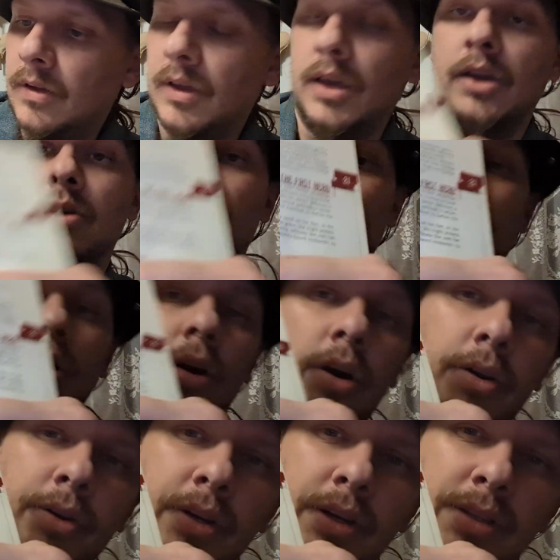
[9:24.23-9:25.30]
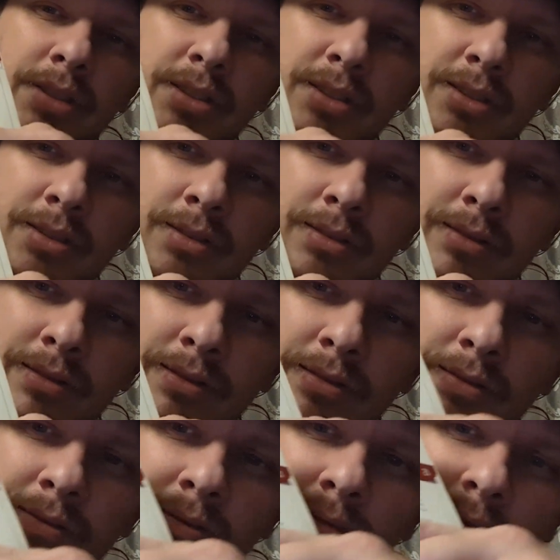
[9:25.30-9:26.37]
ignore hardness.
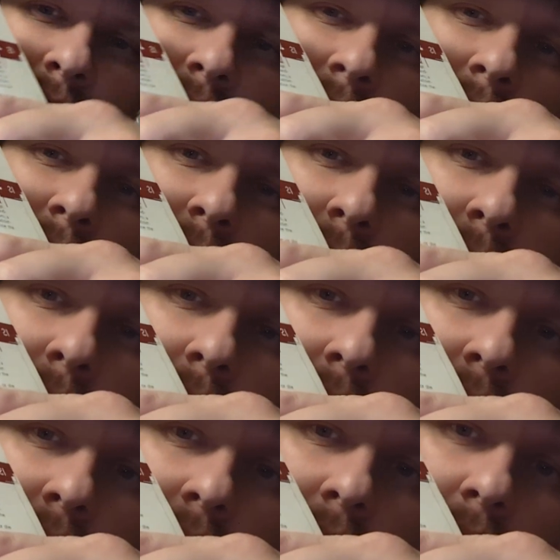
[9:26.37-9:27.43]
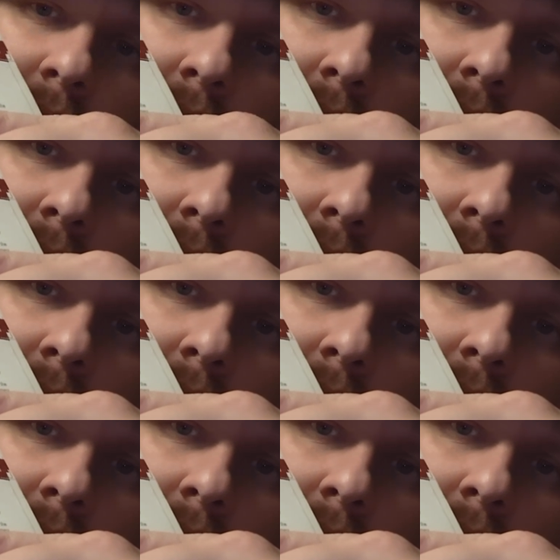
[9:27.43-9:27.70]
There it is.